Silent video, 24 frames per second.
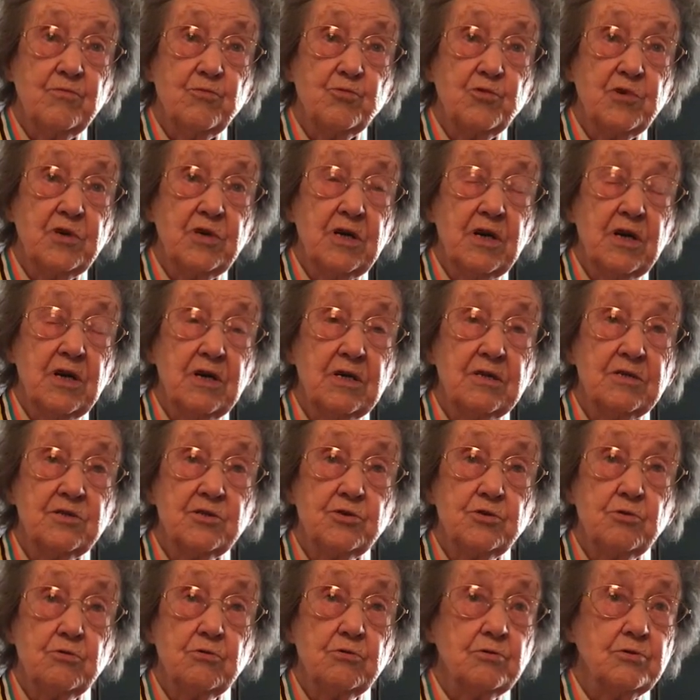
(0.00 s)
We had
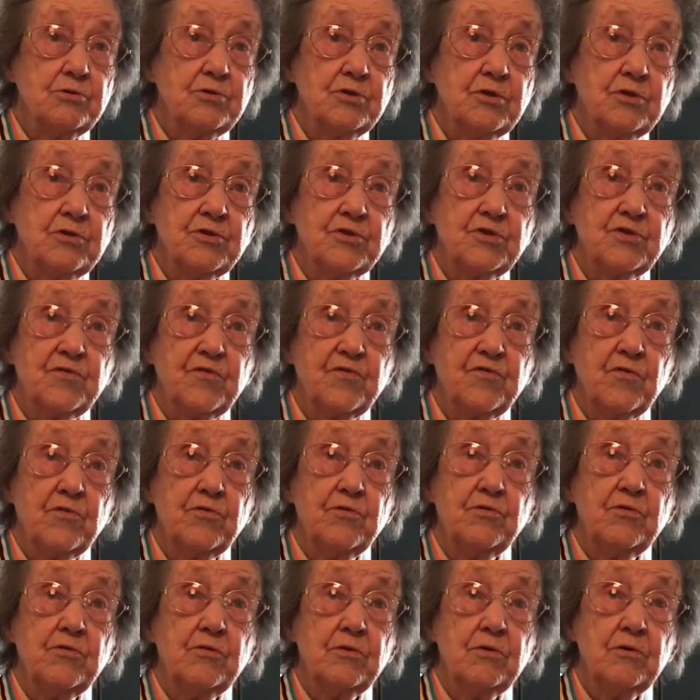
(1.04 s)
soldiers
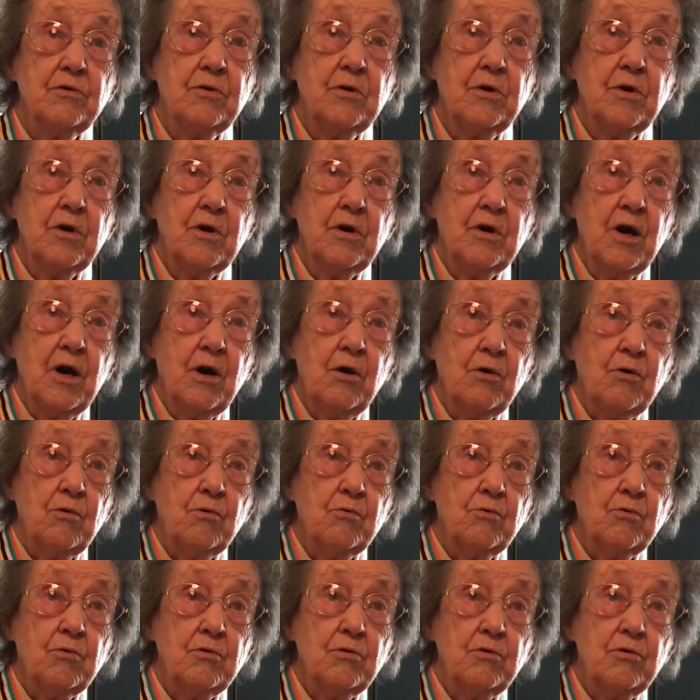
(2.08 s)
from
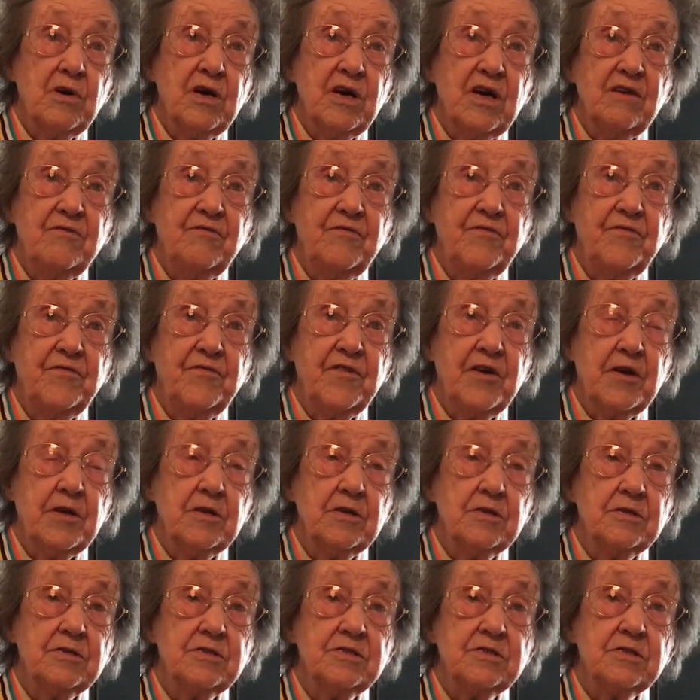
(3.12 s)
all
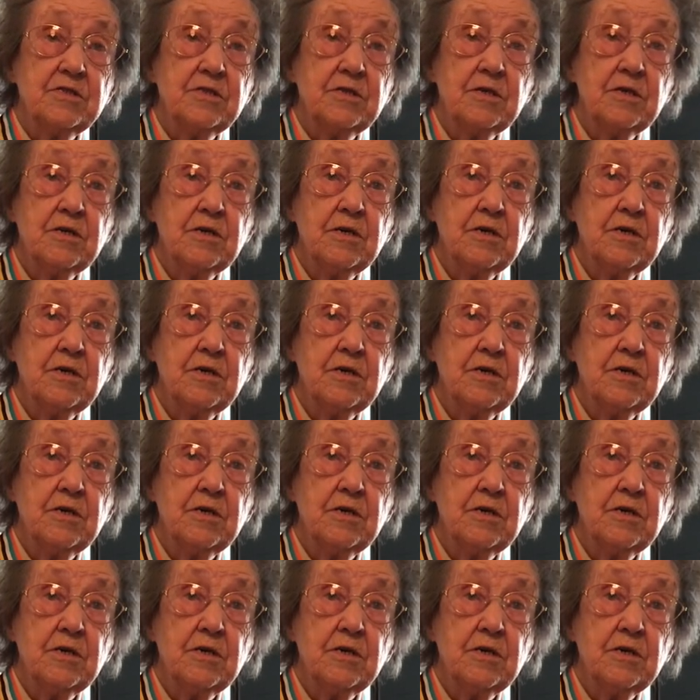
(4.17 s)
FN's